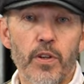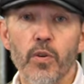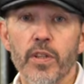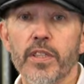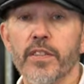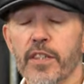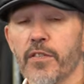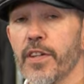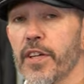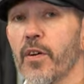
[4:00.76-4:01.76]
recording this
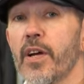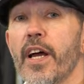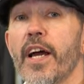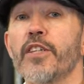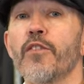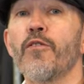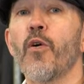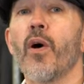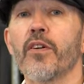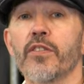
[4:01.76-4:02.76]
video, is a
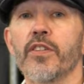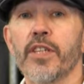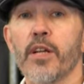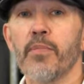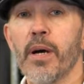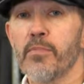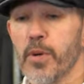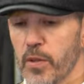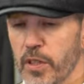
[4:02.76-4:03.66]
£410 boot.